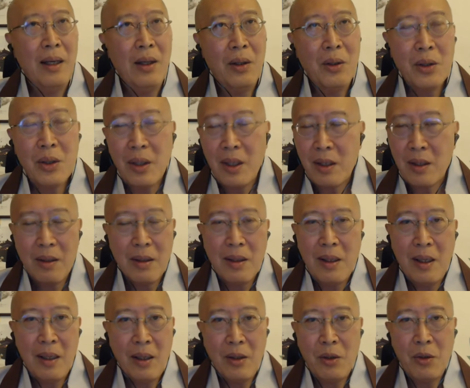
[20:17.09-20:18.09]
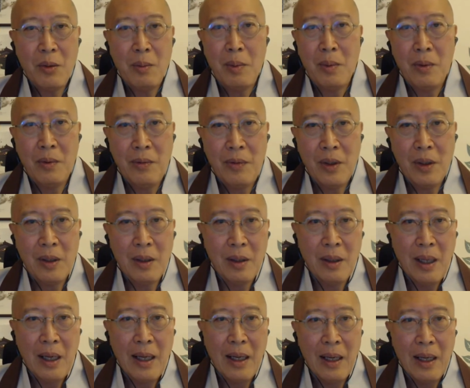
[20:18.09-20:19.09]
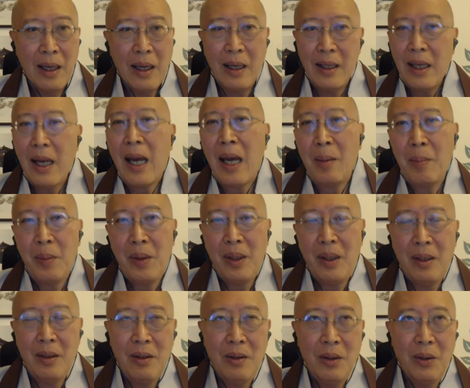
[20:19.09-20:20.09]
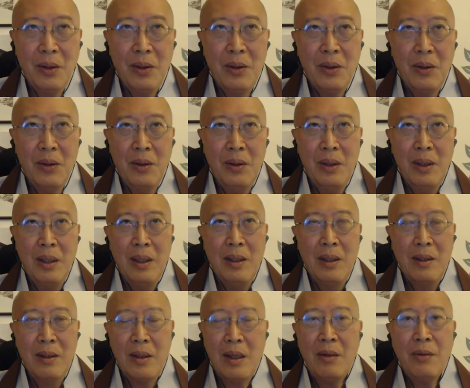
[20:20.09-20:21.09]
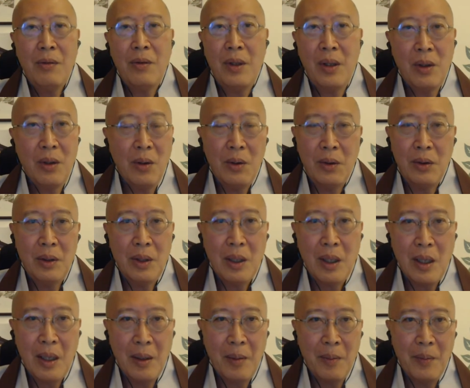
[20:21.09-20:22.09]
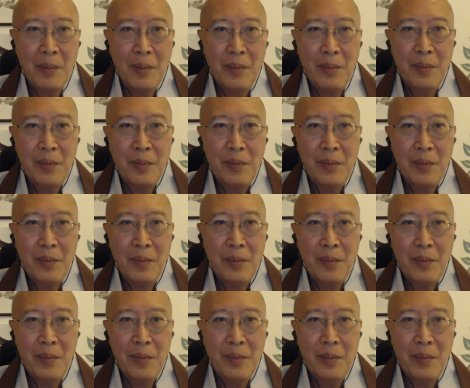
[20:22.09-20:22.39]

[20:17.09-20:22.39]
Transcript: It also doesn't say that you should feel unhappy or suffering all the time.